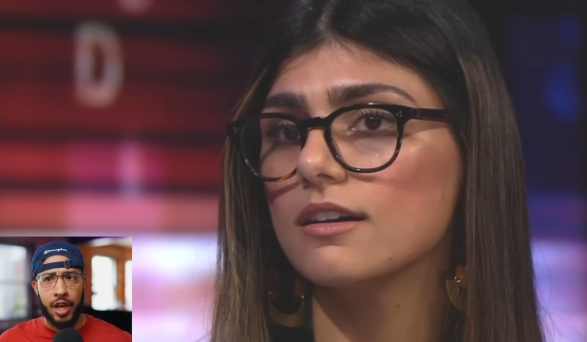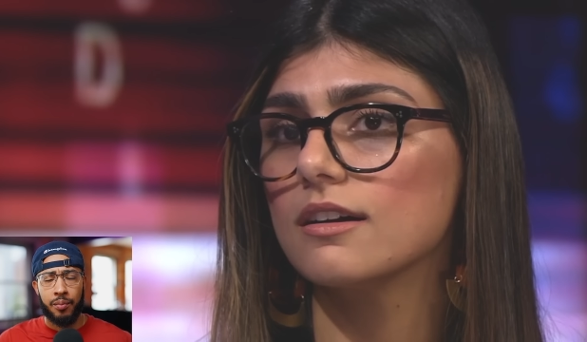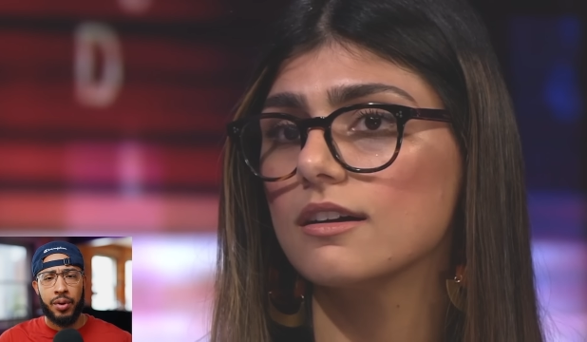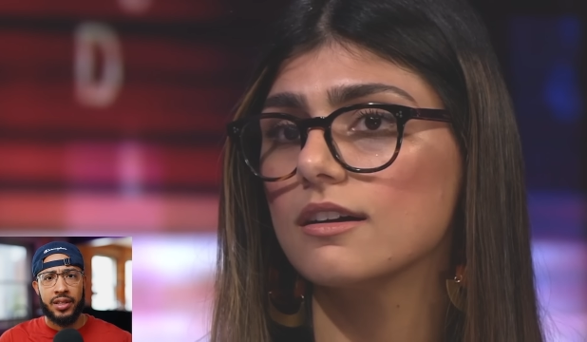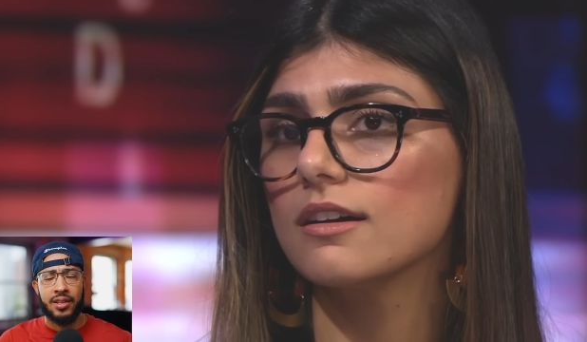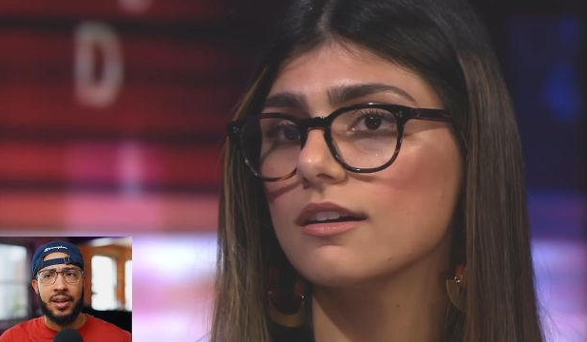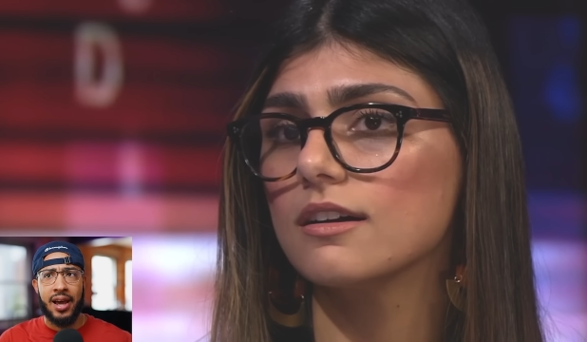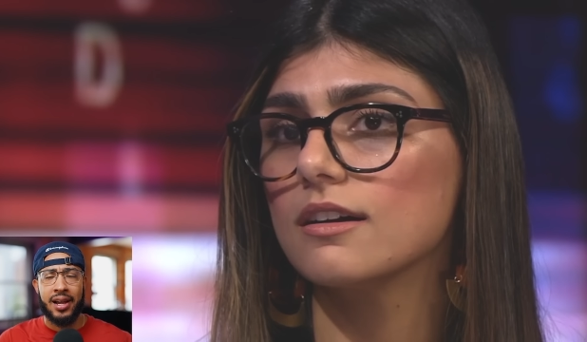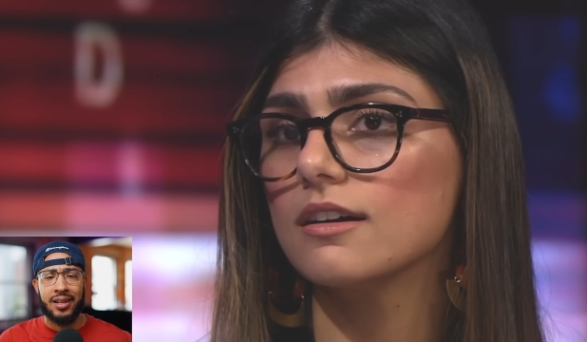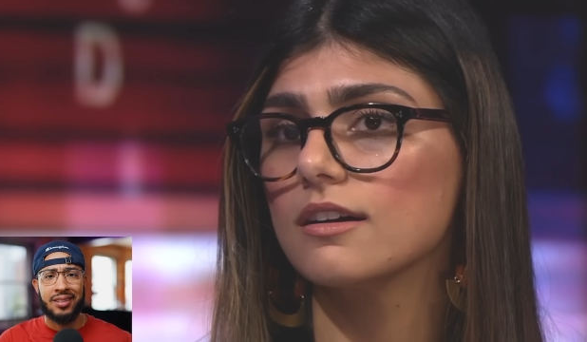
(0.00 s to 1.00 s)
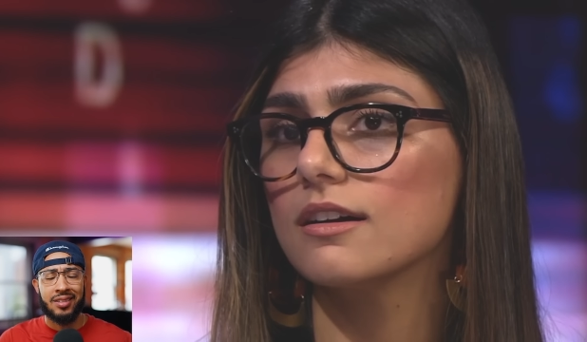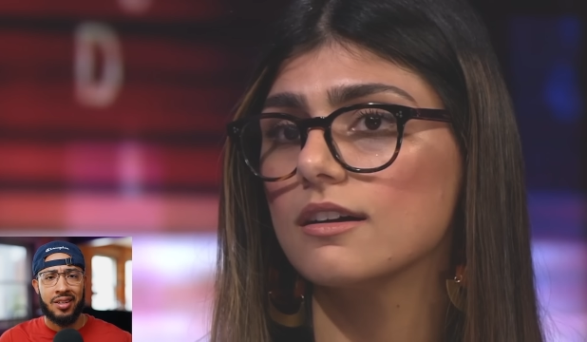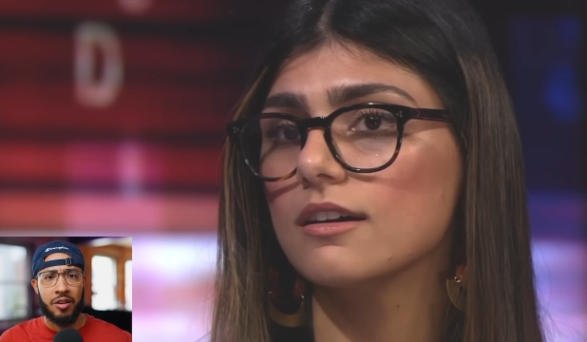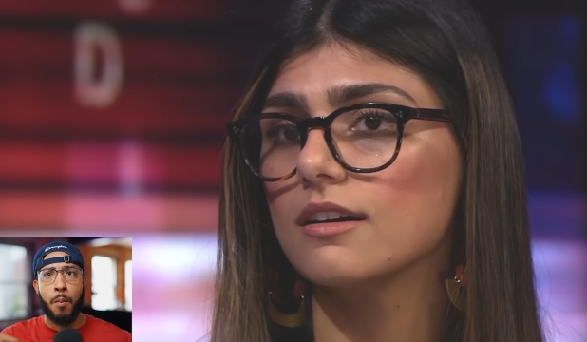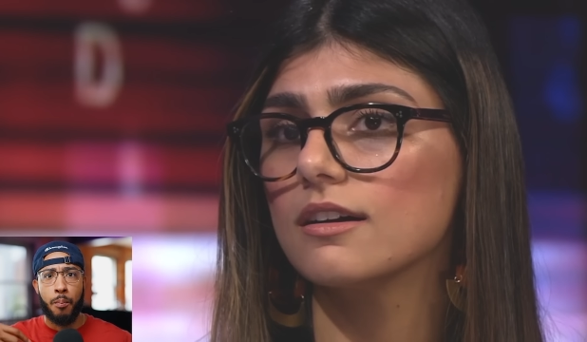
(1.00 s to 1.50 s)
Speaker 1: but to not
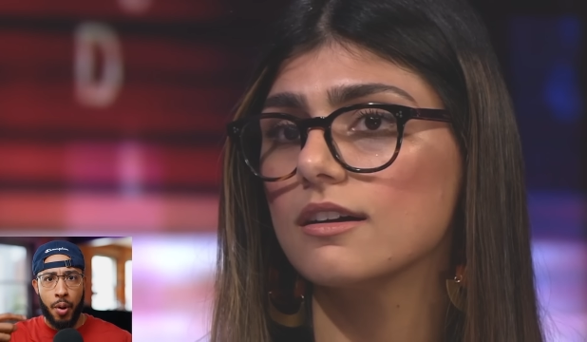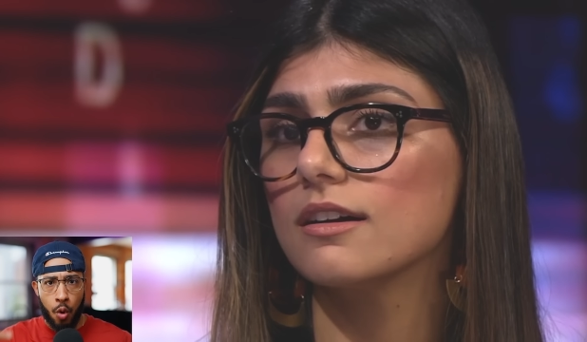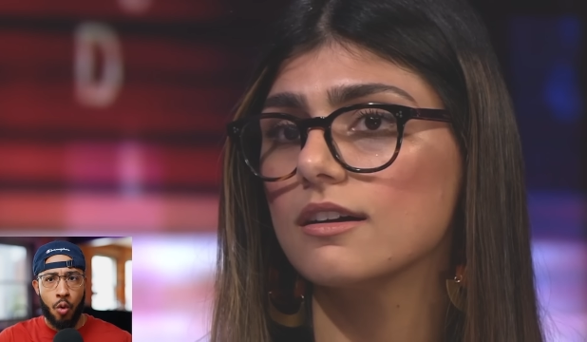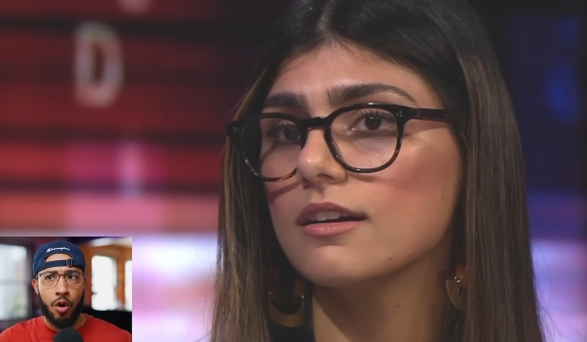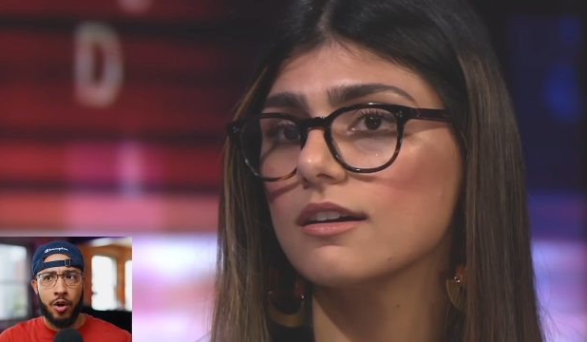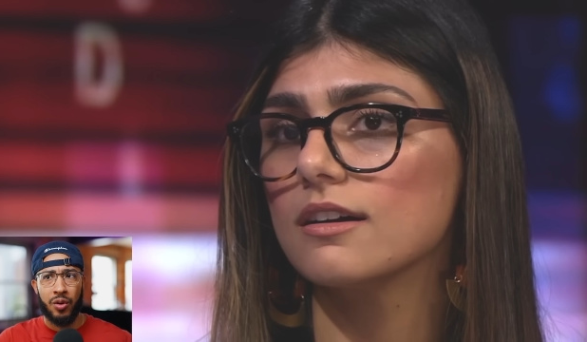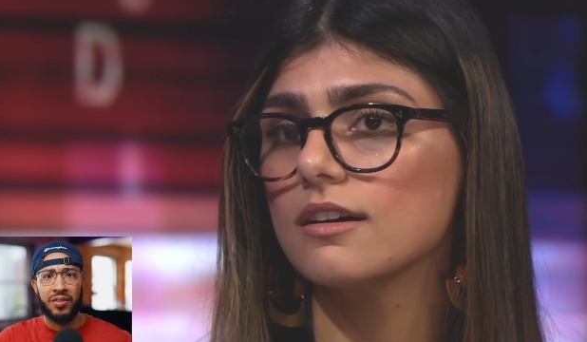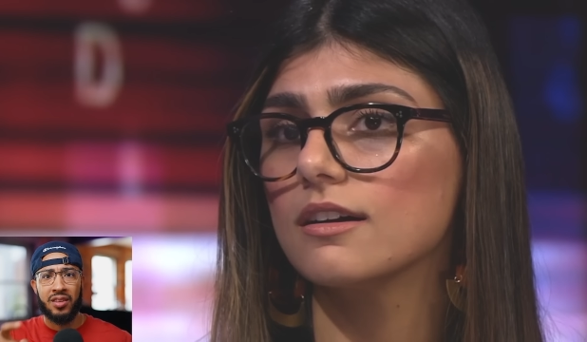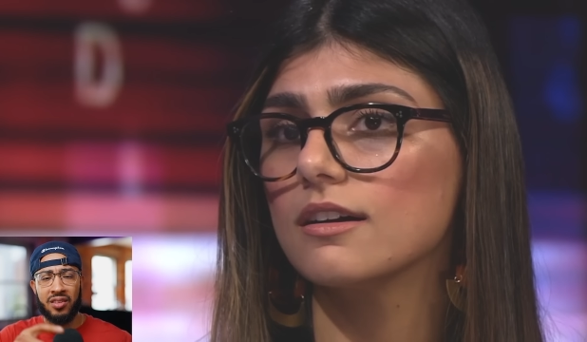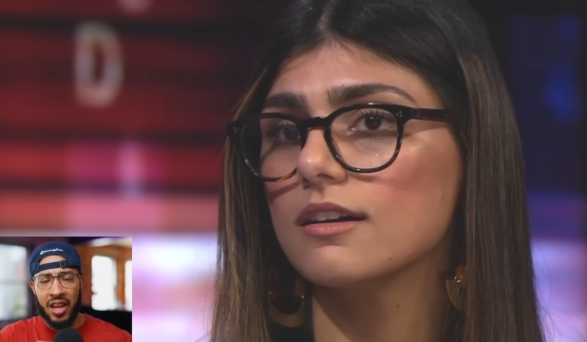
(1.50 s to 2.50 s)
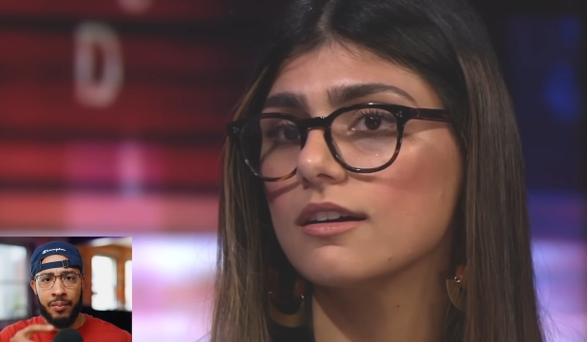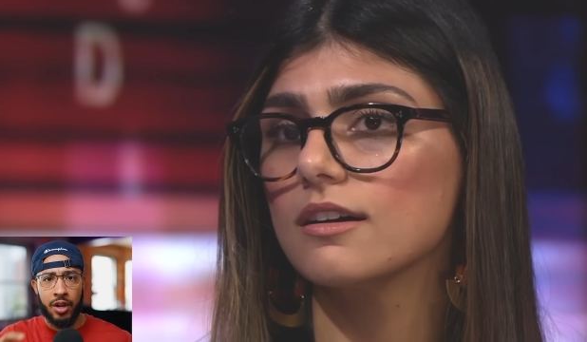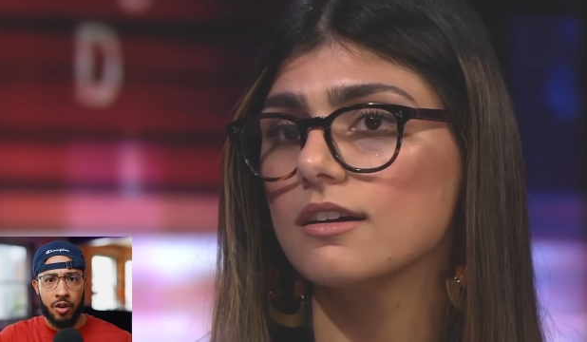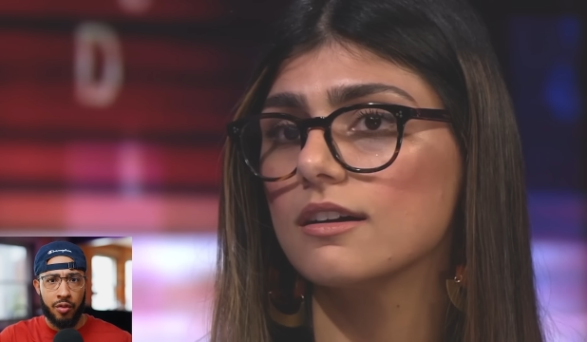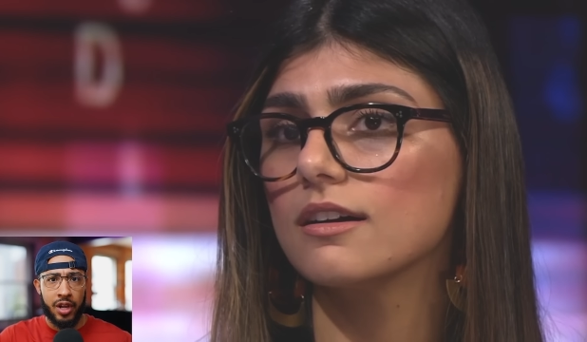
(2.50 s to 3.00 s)
consider with the same
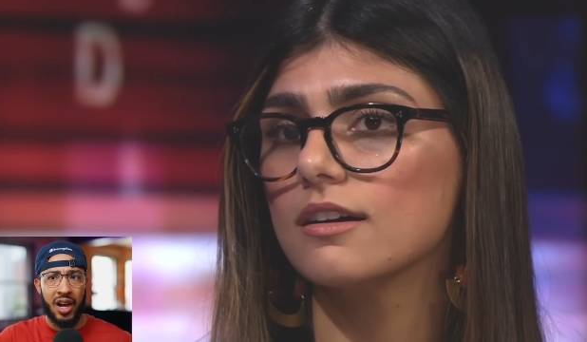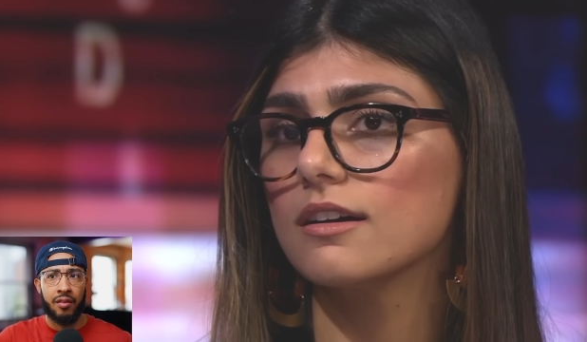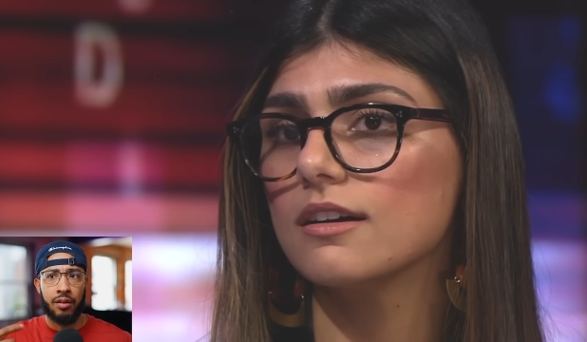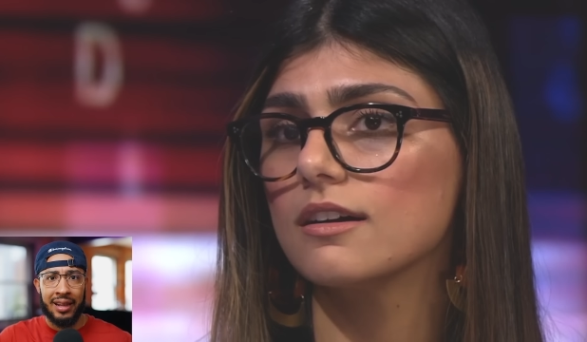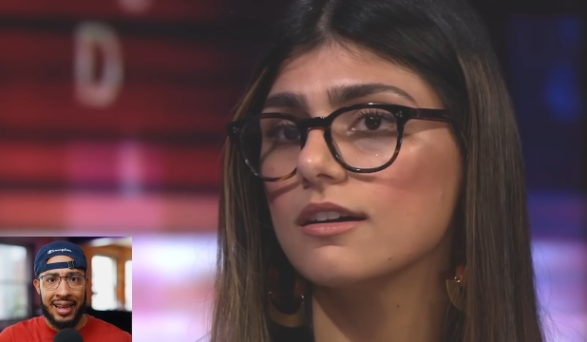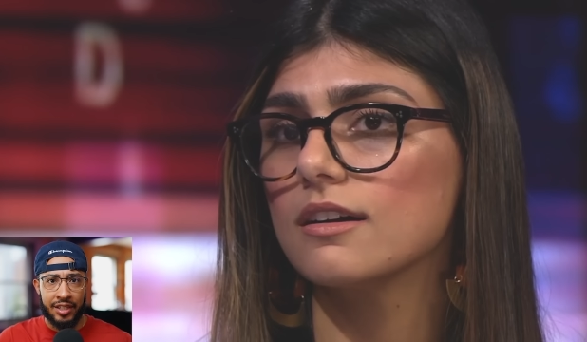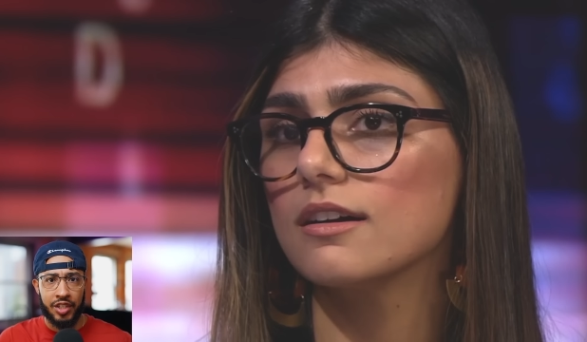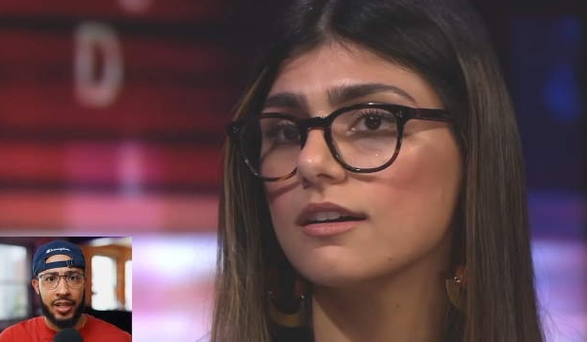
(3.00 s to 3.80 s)
degree of logic